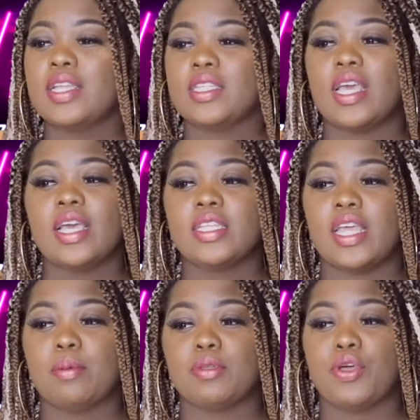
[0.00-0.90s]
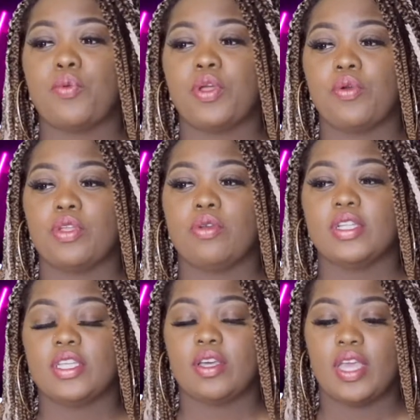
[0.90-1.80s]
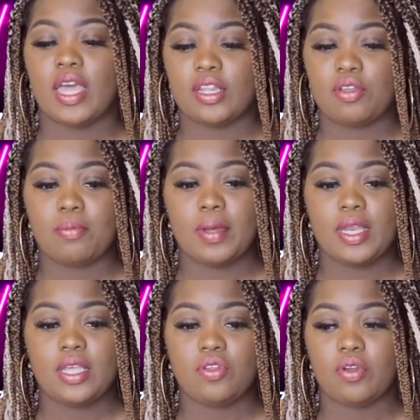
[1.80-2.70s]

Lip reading: the episode went on, you could tell he had a little money,